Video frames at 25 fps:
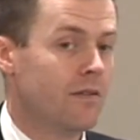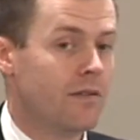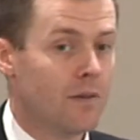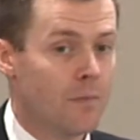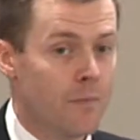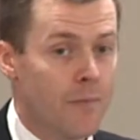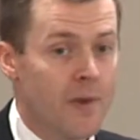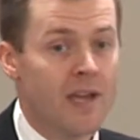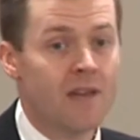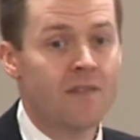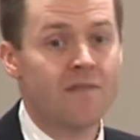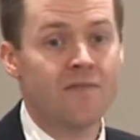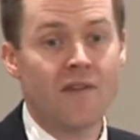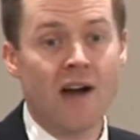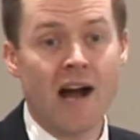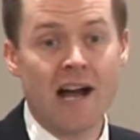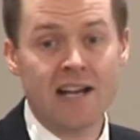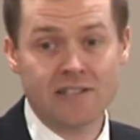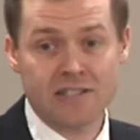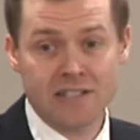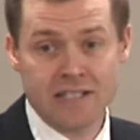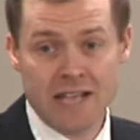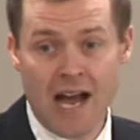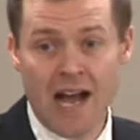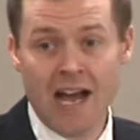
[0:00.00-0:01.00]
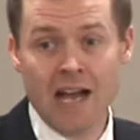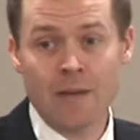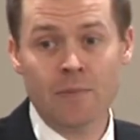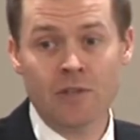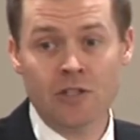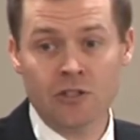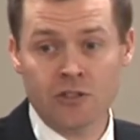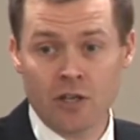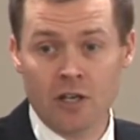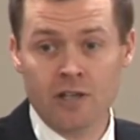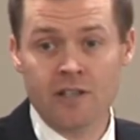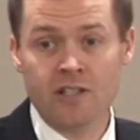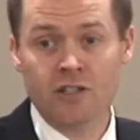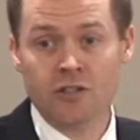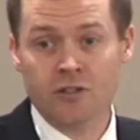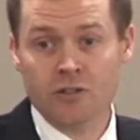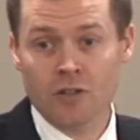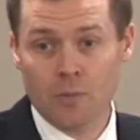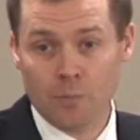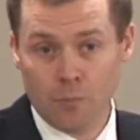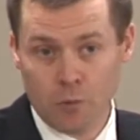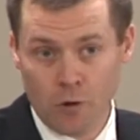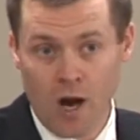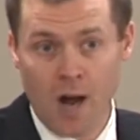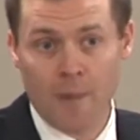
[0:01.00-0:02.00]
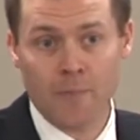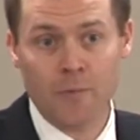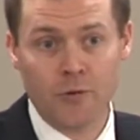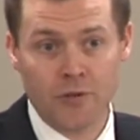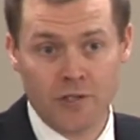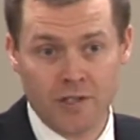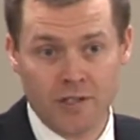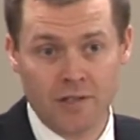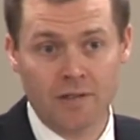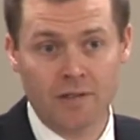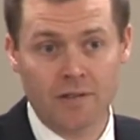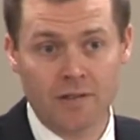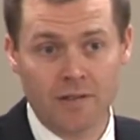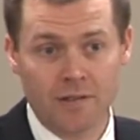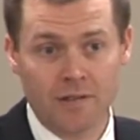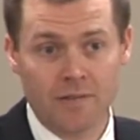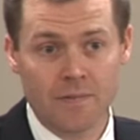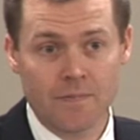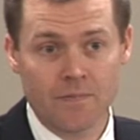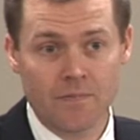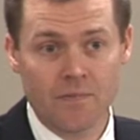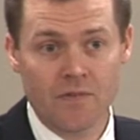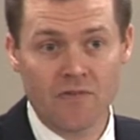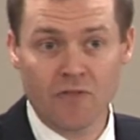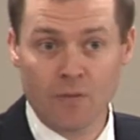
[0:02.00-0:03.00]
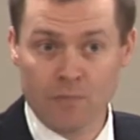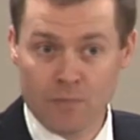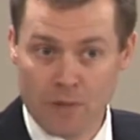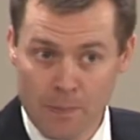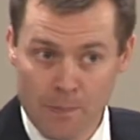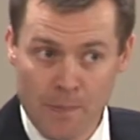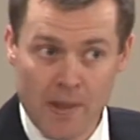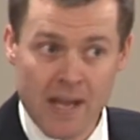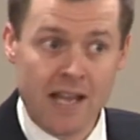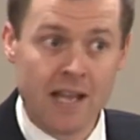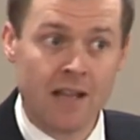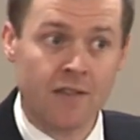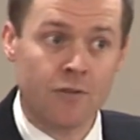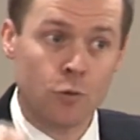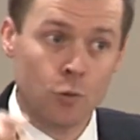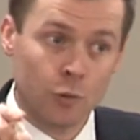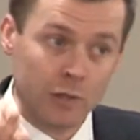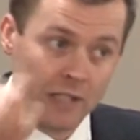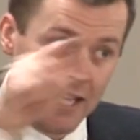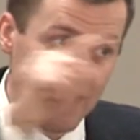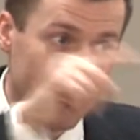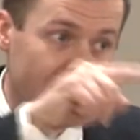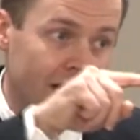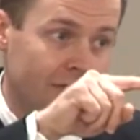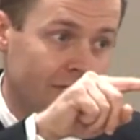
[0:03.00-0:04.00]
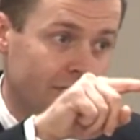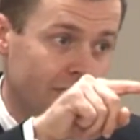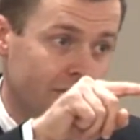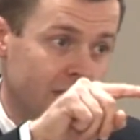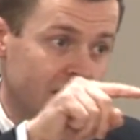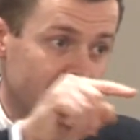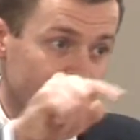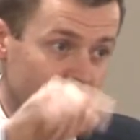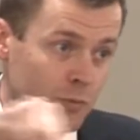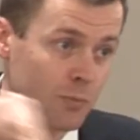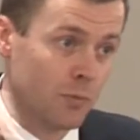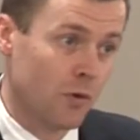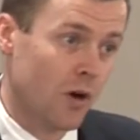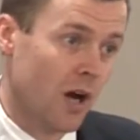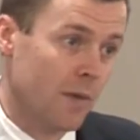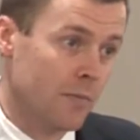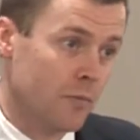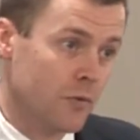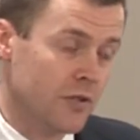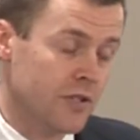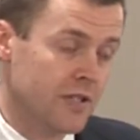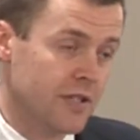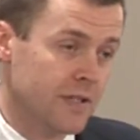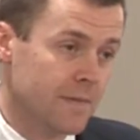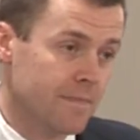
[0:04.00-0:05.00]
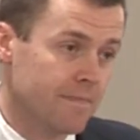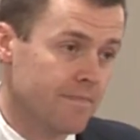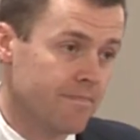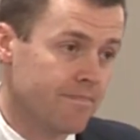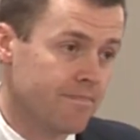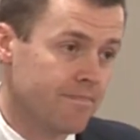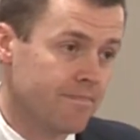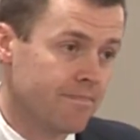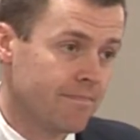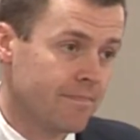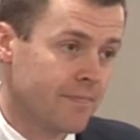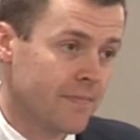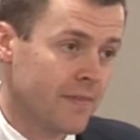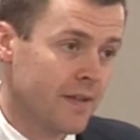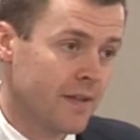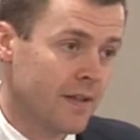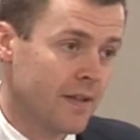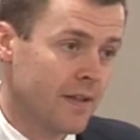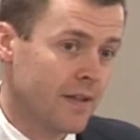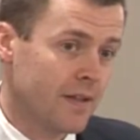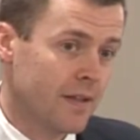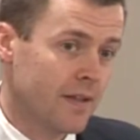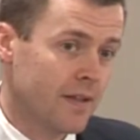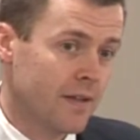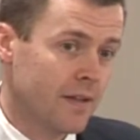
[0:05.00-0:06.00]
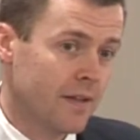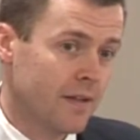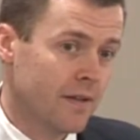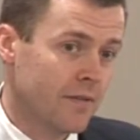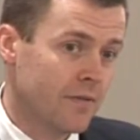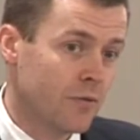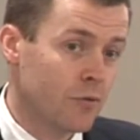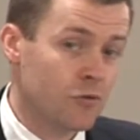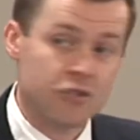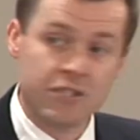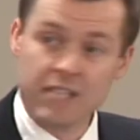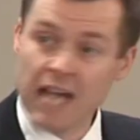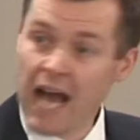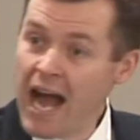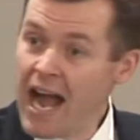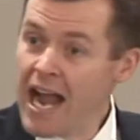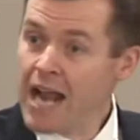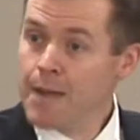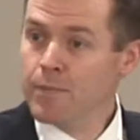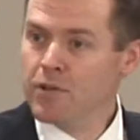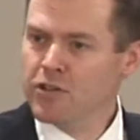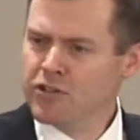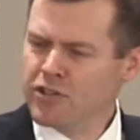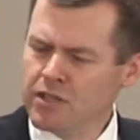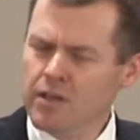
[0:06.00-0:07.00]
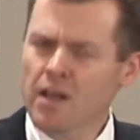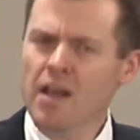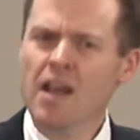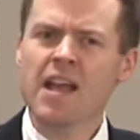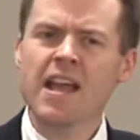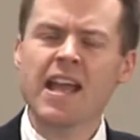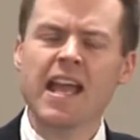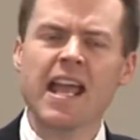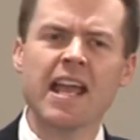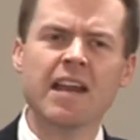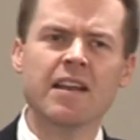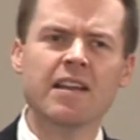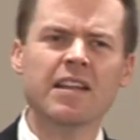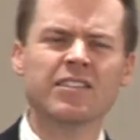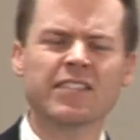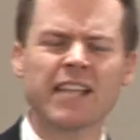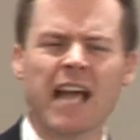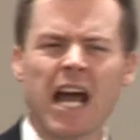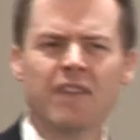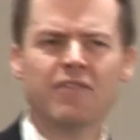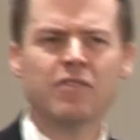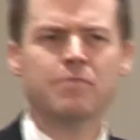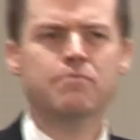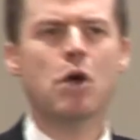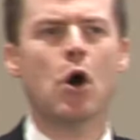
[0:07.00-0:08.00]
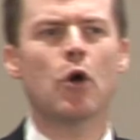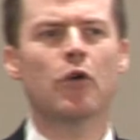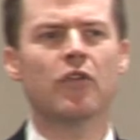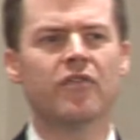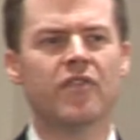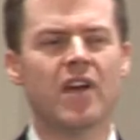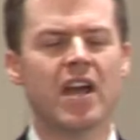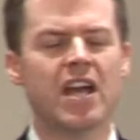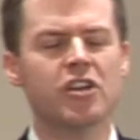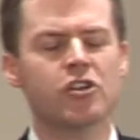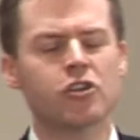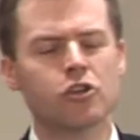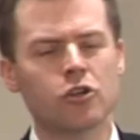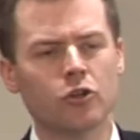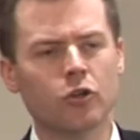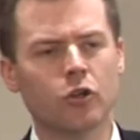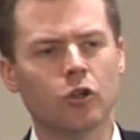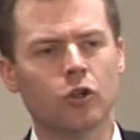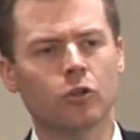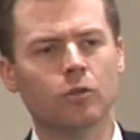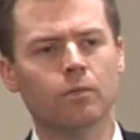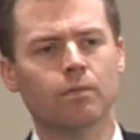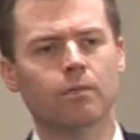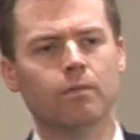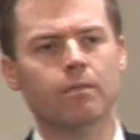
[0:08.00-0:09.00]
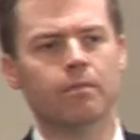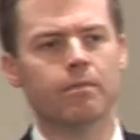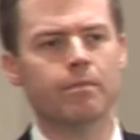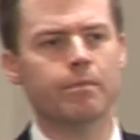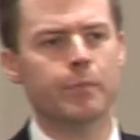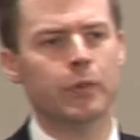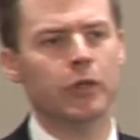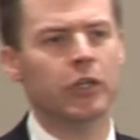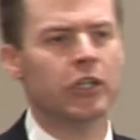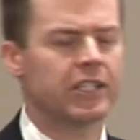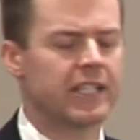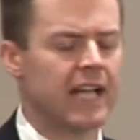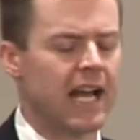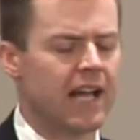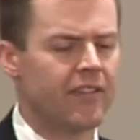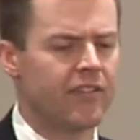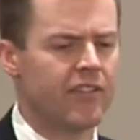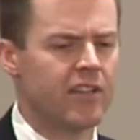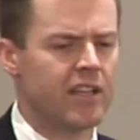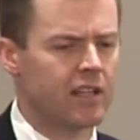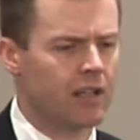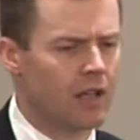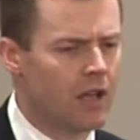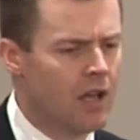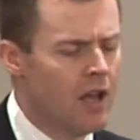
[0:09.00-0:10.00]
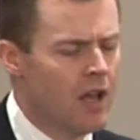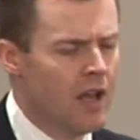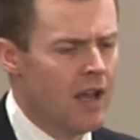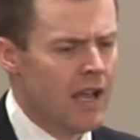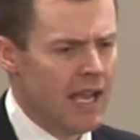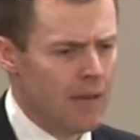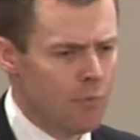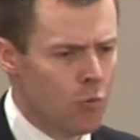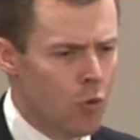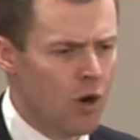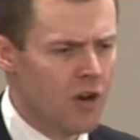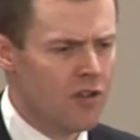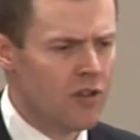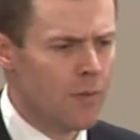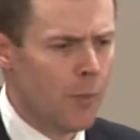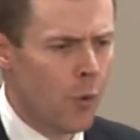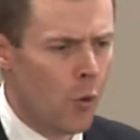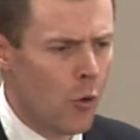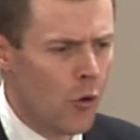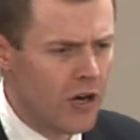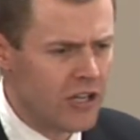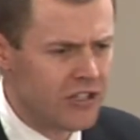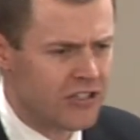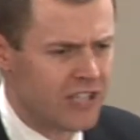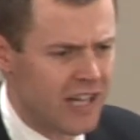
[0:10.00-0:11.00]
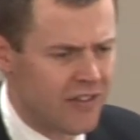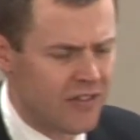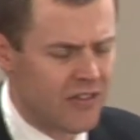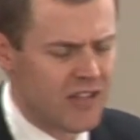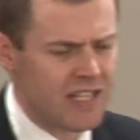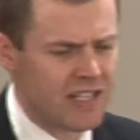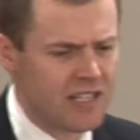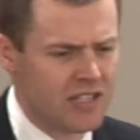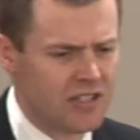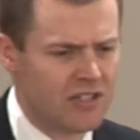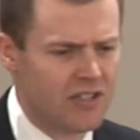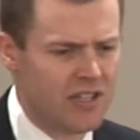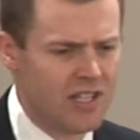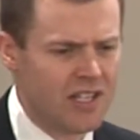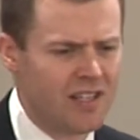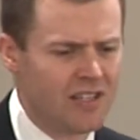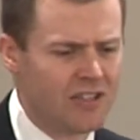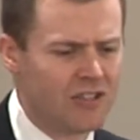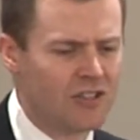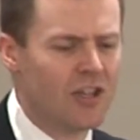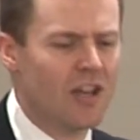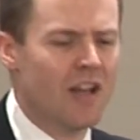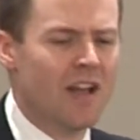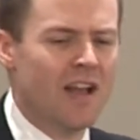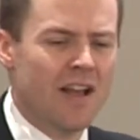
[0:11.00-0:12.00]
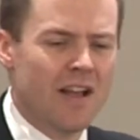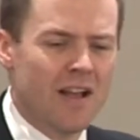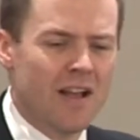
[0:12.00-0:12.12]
The man finds diamonds on his property from the man who left his property. There's diamonds. And it's kind of a motivational book, I think. And one of the points, I think, is this.